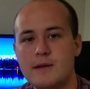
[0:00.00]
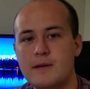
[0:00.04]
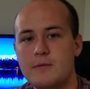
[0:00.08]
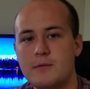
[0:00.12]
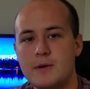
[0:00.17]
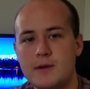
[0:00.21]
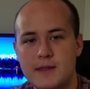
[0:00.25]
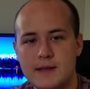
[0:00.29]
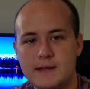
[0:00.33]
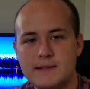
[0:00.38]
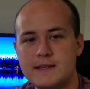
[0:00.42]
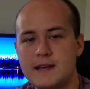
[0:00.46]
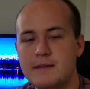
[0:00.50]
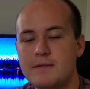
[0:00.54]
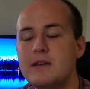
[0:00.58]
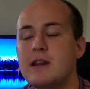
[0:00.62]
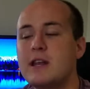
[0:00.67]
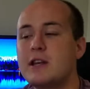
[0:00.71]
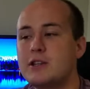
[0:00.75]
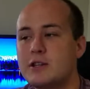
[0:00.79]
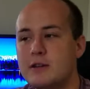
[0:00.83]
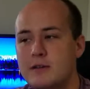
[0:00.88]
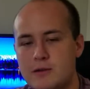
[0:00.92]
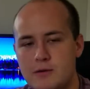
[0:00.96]
with this
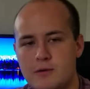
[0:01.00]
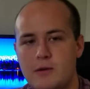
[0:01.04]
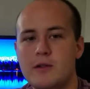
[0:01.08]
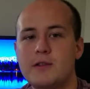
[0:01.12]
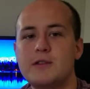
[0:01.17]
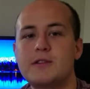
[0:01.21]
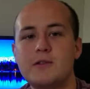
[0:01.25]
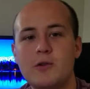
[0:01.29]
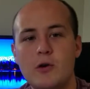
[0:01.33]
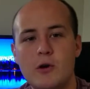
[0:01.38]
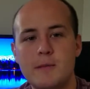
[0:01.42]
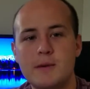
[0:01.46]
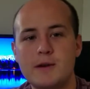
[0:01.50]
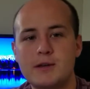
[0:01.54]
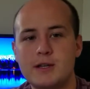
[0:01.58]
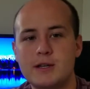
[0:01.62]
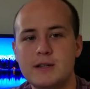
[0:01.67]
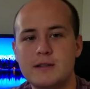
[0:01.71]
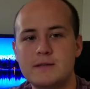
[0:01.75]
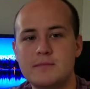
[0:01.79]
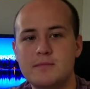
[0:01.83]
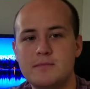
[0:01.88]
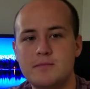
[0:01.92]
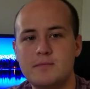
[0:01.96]
definition, do all the story
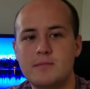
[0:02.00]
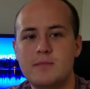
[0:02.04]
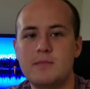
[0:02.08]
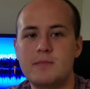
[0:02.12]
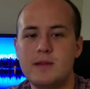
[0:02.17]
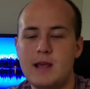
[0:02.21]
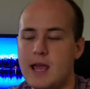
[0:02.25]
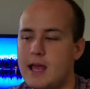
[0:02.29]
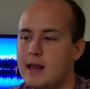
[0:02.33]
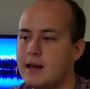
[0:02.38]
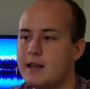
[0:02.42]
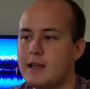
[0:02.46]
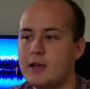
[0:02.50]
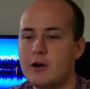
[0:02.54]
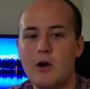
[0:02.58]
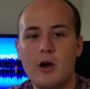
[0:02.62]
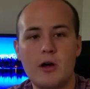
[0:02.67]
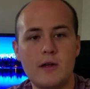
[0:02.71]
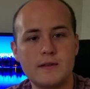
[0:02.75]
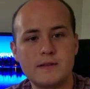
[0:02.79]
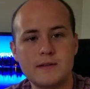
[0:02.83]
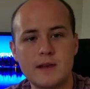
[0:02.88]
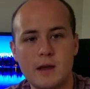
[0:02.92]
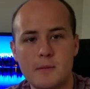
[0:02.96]
missions, and kill
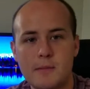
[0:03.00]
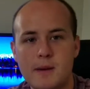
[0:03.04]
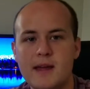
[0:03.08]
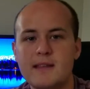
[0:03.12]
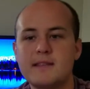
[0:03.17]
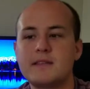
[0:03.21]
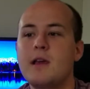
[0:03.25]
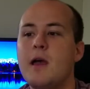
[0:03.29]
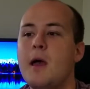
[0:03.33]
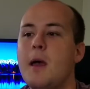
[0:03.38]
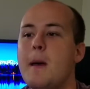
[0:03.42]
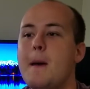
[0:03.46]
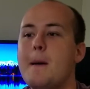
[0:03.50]
all the psychopaths,